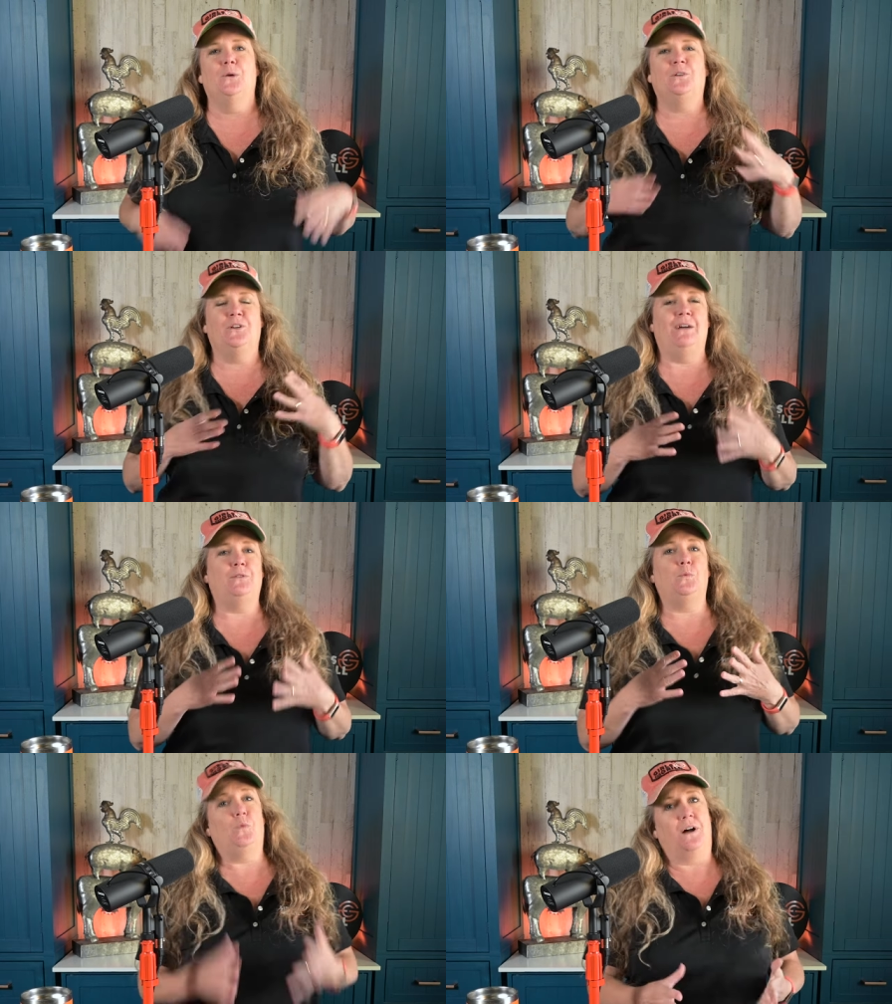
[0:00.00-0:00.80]
When you have
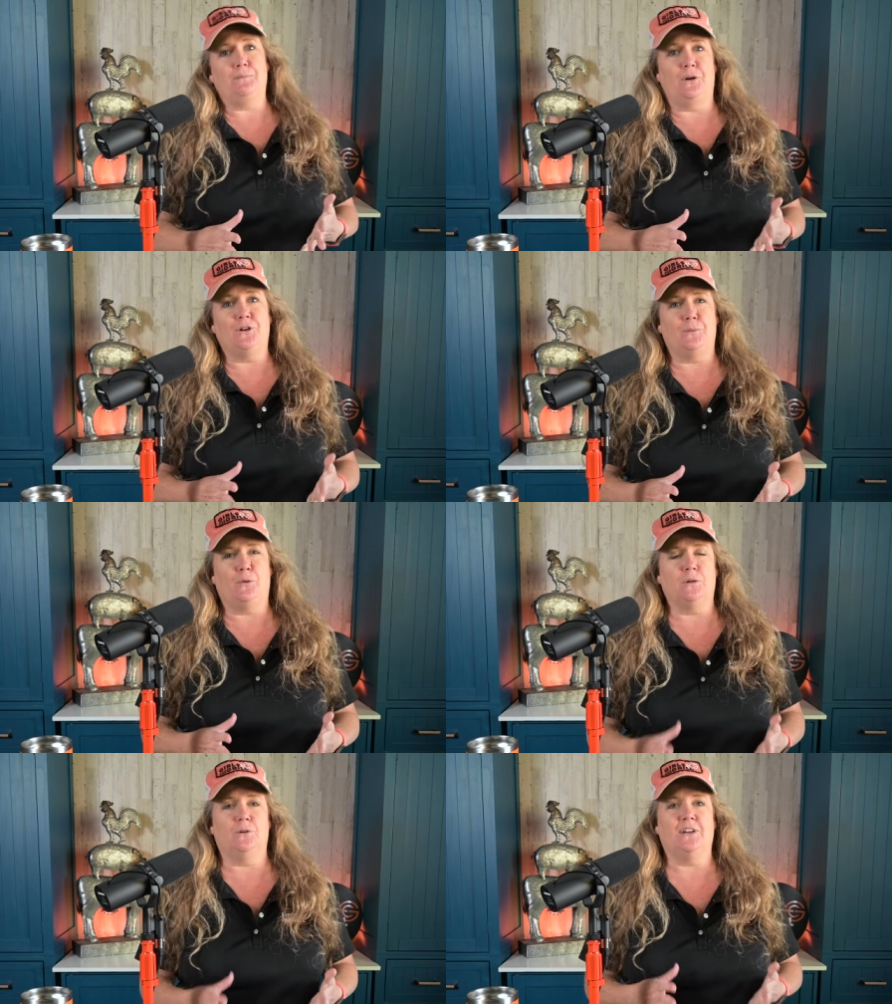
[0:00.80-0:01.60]
a one burner
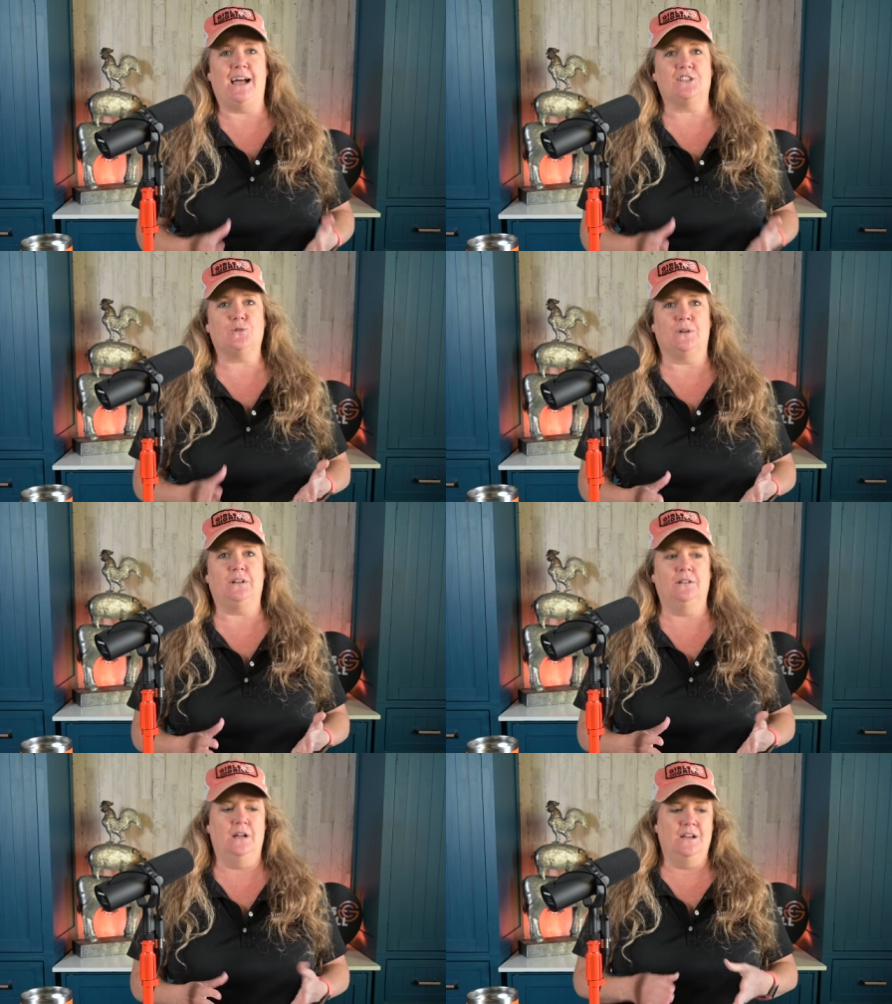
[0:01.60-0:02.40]
portable gas
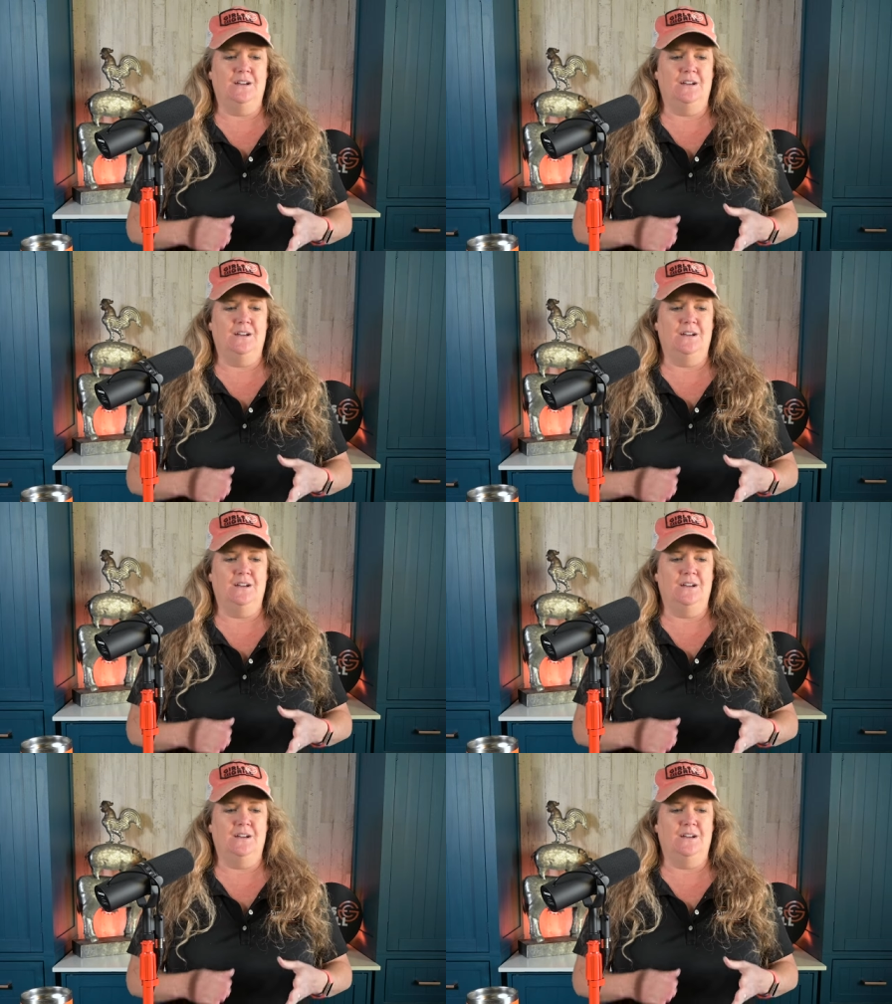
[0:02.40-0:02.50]
grill,